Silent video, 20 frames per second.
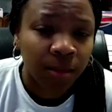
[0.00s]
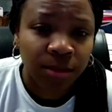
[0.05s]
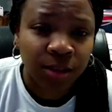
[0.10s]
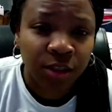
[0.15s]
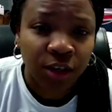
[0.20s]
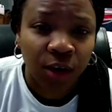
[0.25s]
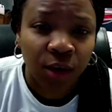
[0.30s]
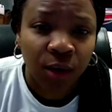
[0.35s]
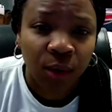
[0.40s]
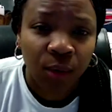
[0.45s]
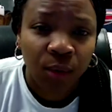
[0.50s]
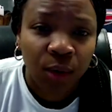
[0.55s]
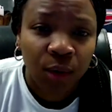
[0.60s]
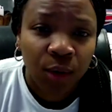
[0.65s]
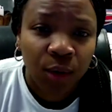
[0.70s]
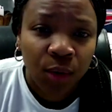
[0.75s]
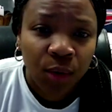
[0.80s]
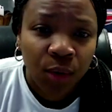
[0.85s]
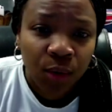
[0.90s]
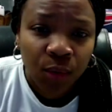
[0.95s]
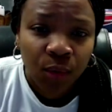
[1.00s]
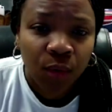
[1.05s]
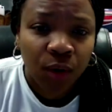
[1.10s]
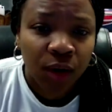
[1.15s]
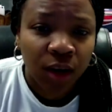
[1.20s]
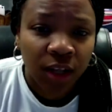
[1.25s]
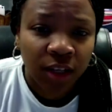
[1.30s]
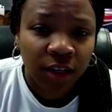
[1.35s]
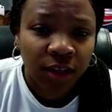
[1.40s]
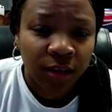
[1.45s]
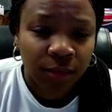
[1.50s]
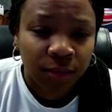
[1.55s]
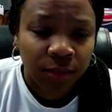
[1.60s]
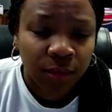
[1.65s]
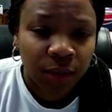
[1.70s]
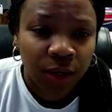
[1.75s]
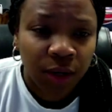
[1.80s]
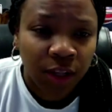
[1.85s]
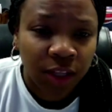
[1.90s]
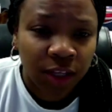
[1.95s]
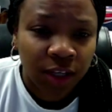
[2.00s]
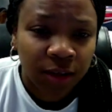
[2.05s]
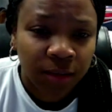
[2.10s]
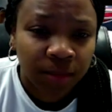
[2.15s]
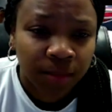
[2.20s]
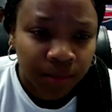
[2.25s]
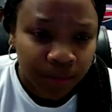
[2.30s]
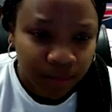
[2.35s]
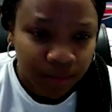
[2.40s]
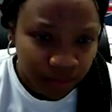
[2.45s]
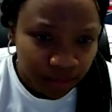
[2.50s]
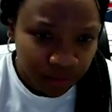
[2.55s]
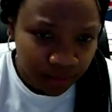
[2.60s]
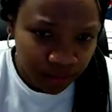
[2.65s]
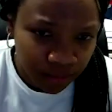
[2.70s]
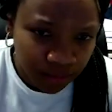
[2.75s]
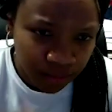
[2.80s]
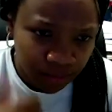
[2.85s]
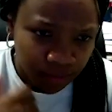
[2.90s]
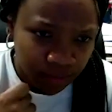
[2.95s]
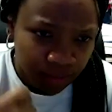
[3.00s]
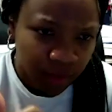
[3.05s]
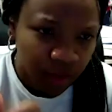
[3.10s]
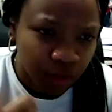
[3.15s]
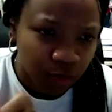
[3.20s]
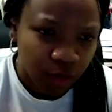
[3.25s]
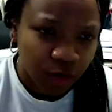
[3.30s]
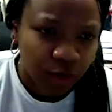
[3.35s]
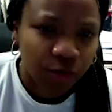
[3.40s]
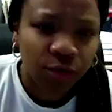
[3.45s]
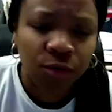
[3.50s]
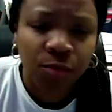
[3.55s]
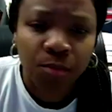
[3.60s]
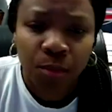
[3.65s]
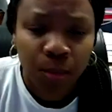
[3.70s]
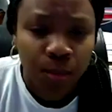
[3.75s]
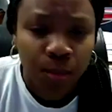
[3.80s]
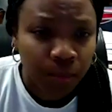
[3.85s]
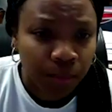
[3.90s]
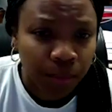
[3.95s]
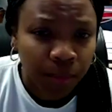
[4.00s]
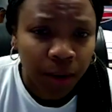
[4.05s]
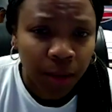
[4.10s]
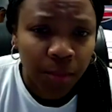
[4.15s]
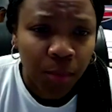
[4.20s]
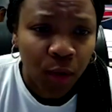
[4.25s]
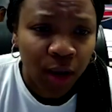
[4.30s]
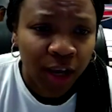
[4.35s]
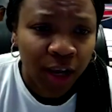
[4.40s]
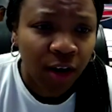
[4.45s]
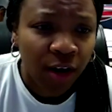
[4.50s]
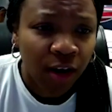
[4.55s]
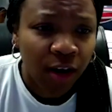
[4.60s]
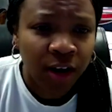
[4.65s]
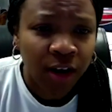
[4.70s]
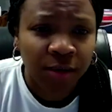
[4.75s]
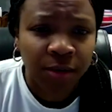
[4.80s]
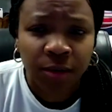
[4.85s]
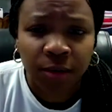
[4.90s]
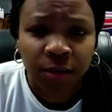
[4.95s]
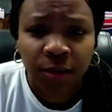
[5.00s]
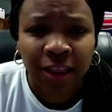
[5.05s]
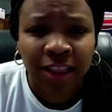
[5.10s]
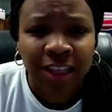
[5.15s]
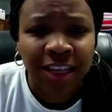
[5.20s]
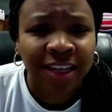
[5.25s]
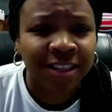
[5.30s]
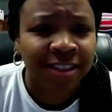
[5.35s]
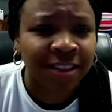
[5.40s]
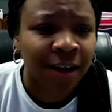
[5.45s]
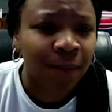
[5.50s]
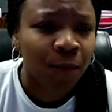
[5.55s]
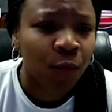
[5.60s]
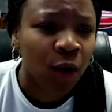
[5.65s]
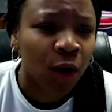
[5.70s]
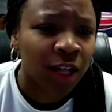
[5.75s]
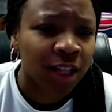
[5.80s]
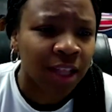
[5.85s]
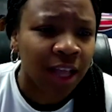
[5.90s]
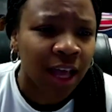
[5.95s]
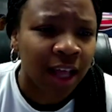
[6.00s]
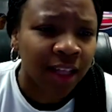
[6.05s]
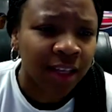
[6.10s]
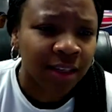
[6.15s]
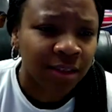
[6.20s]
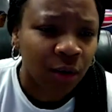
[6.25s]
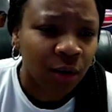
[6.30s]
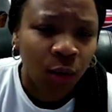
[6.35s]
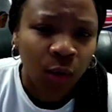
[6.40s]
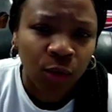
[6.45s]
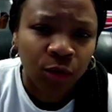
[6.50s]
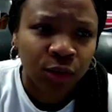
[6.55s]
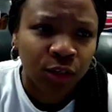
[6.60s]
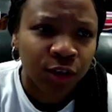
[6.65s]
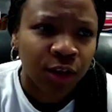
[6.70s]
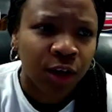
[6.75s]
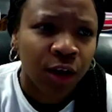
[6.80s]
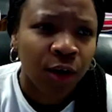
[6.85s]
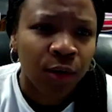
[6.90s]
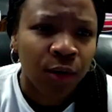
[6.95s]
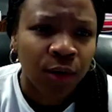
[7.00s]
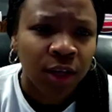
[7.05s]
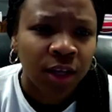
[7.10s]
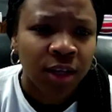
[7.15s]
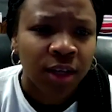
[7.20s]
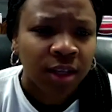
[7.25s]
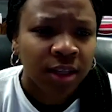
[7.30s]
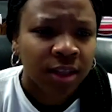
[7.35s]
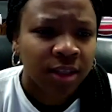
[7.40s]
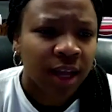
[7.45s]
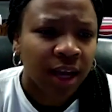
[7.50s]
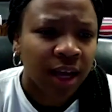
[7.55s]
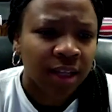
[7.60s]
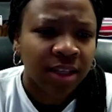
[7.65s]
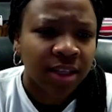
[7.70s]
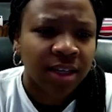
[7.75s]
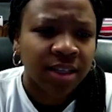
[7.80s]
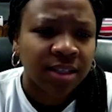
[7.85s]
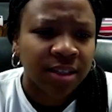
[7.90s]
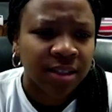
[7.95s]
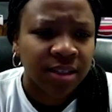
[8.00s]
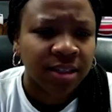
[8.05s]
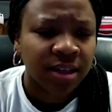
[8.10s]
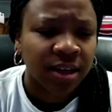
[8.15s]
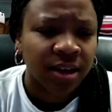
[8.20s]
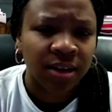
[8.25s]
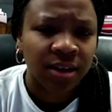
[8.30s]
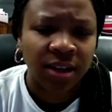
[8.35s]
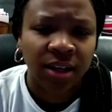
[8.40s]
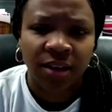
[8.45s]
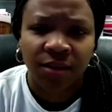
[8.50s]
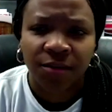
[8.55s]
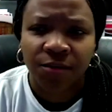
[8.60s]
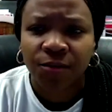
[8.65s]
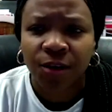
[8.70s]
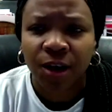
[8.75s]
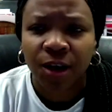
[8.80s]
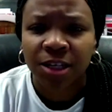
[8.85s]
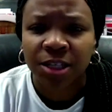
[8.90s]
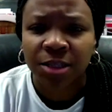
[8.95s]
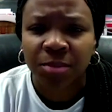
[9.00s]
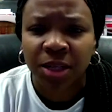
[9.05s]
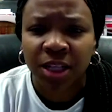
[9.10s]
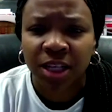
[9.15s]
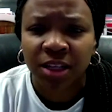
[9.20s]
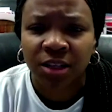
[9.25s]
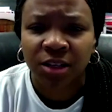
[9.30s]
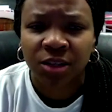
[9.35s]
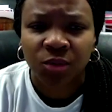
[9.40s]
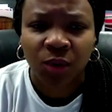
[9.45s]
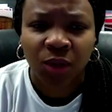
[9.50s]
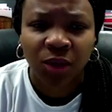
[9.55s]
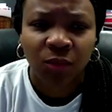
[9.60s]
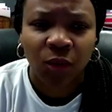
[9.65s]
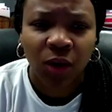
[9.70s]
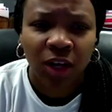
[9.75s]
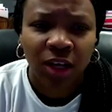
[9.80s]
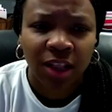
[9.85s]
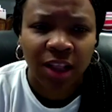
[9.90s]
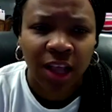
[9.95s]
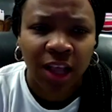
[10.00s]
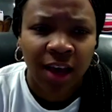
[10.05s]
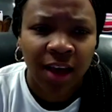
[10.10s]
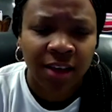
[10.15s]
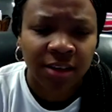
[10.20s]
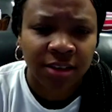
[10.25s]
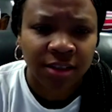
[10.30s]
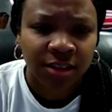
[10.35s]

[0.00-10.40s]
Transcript: So we're gonna recruit a point guard. I need someone that is older though, not necessarily a freshman in the 21 class.